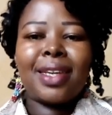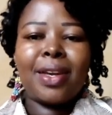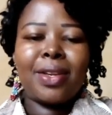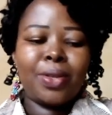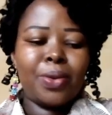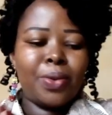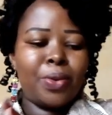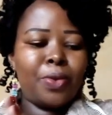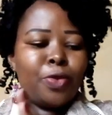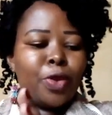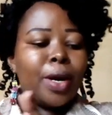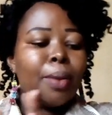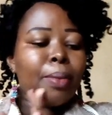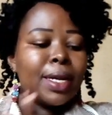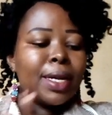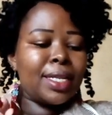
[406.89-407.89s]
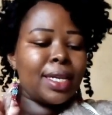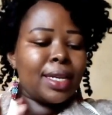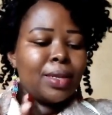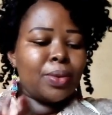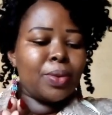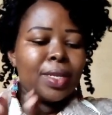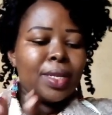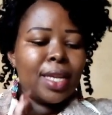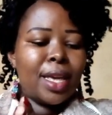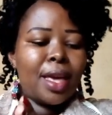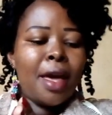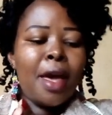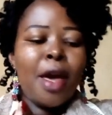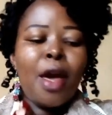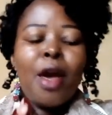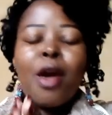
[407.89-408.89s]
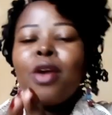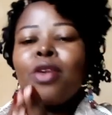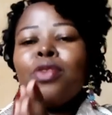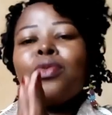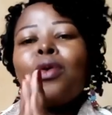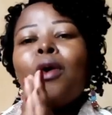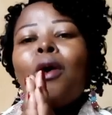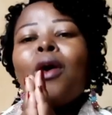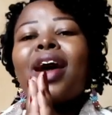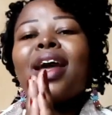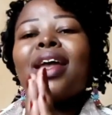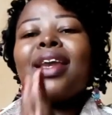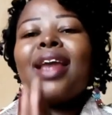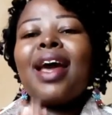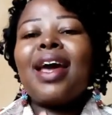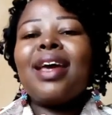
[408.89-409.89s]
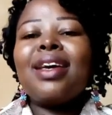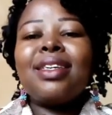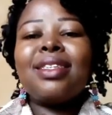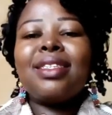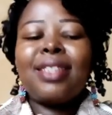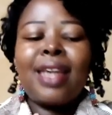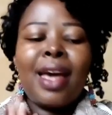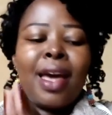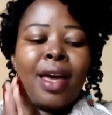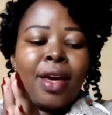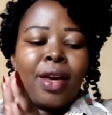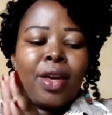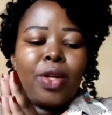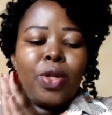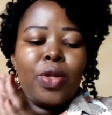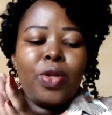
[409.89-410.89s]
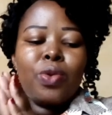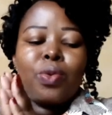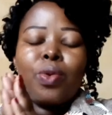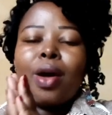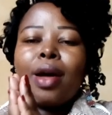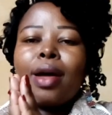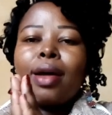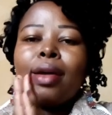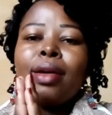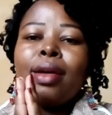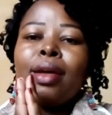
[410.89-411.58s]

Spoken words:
So for number 6, we say you organize your